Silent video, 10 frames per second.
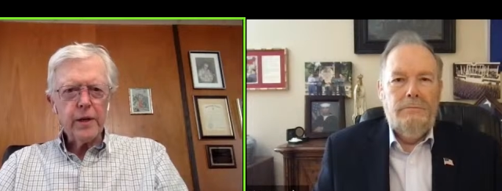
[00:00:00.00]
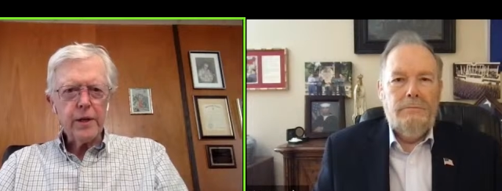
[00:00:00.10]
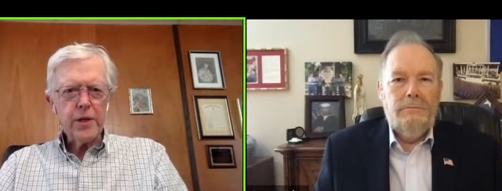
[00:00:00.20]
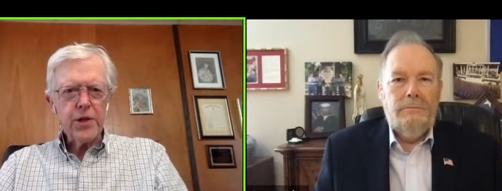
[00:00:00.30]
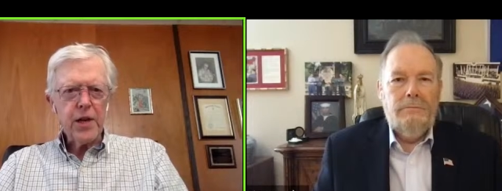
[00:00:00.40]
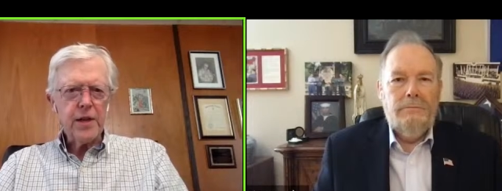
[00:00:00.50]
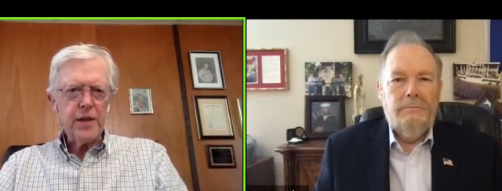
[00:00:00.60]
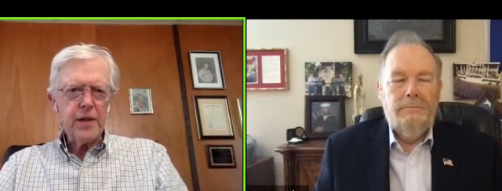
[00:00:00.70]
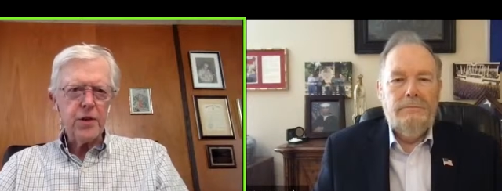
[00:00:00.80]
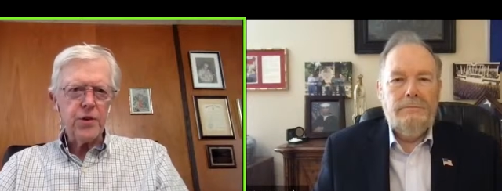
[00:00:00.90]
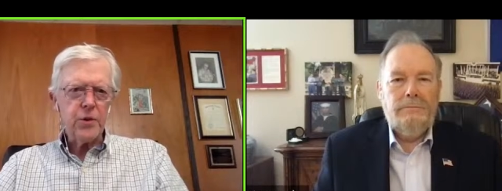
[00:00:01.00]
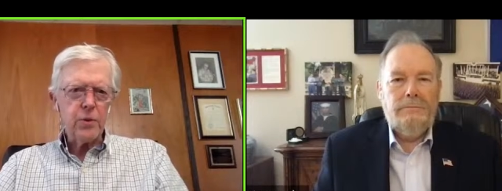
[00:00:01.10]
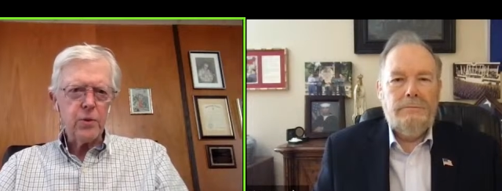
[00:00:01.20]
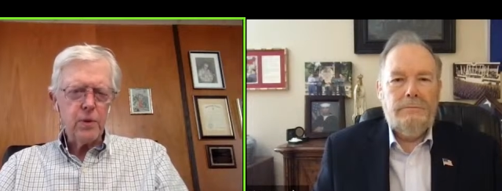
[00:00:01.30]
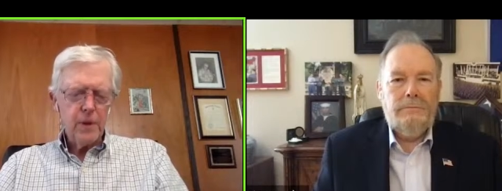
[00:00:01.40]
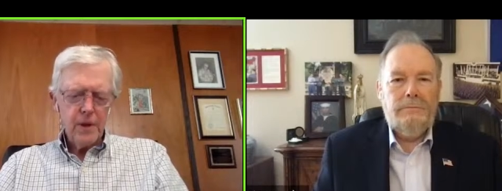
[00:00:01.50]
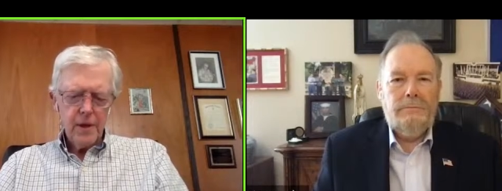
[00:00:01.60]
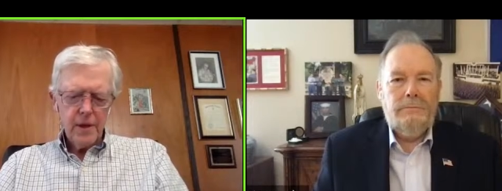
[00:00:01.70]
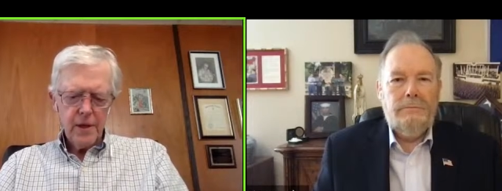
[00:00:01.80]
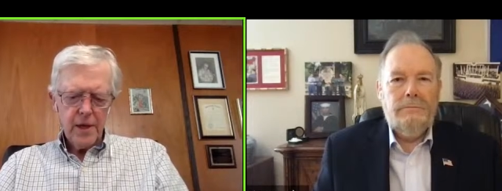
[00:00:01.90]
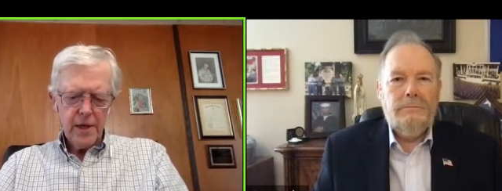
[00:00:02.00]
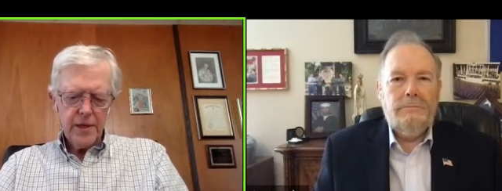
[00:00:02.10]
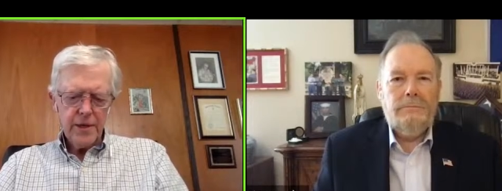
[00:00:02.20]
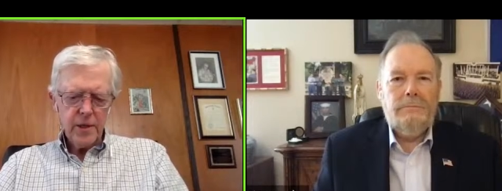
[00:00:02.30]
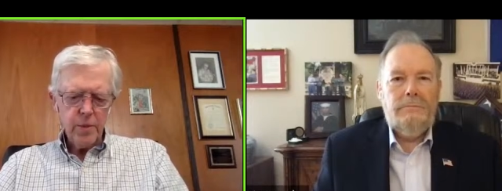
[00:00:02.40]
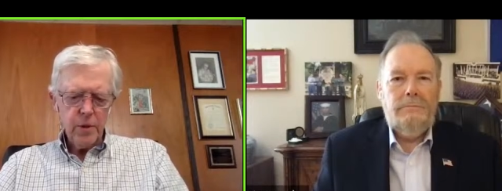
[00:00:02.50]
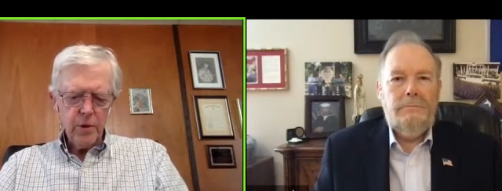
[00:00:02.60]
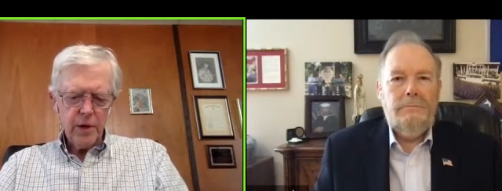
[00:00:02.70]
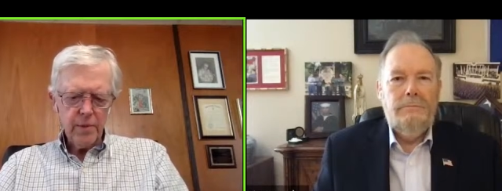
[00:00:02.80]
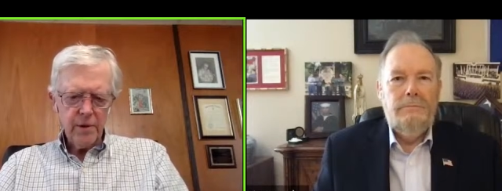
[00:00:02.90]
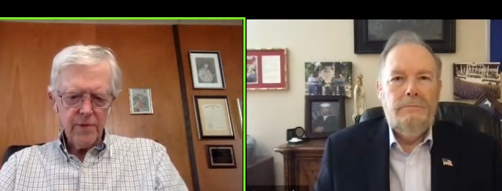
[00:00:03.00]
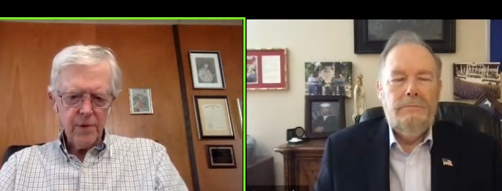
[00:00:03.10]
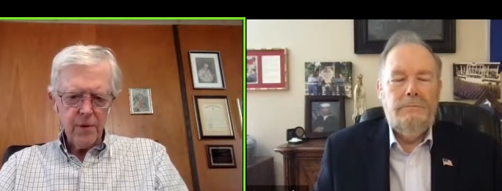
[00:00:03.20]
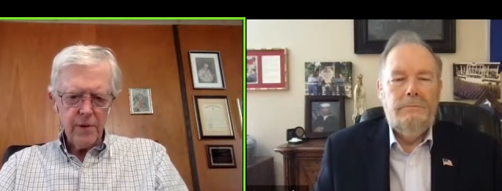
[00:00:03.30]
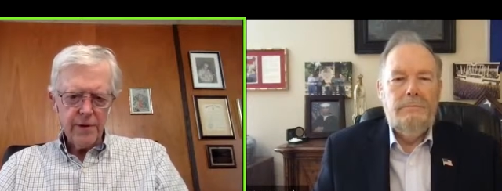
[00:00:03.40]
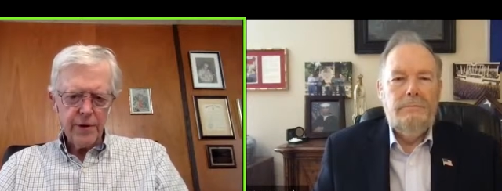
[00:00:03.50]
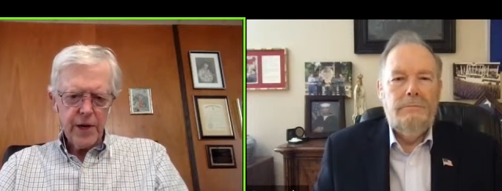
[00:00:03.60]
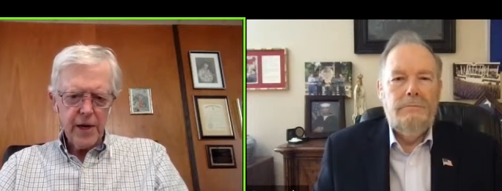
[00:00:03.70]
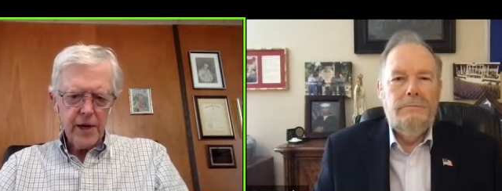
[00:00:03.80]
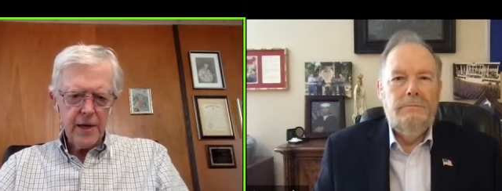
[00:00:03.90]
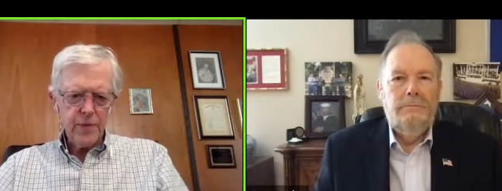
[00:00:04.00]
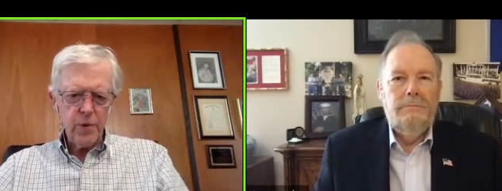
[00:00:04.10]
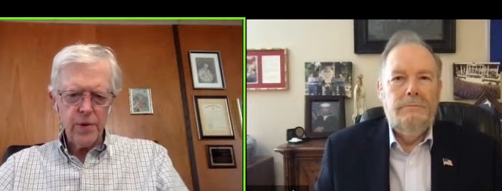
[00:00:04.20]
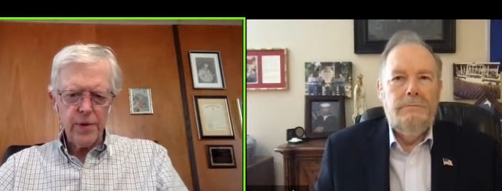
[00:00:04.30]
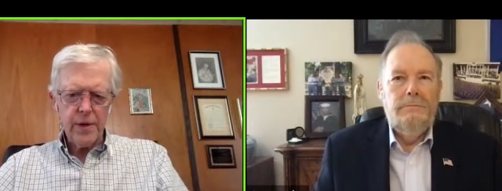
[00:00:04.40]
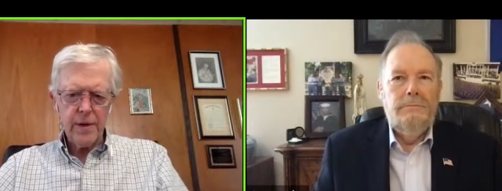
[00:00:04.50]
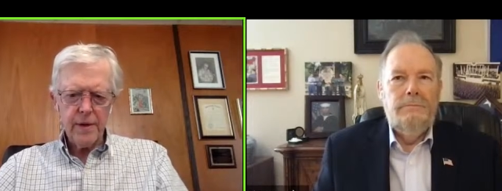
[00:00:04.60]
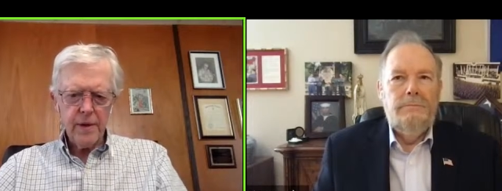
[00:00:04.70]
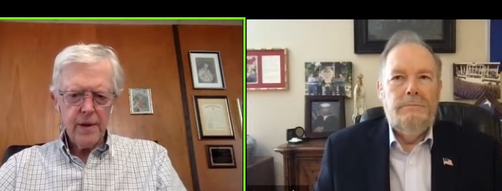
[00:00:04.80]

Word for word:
Speaker 1: on the China issue that is exploding before our very eyes with uh,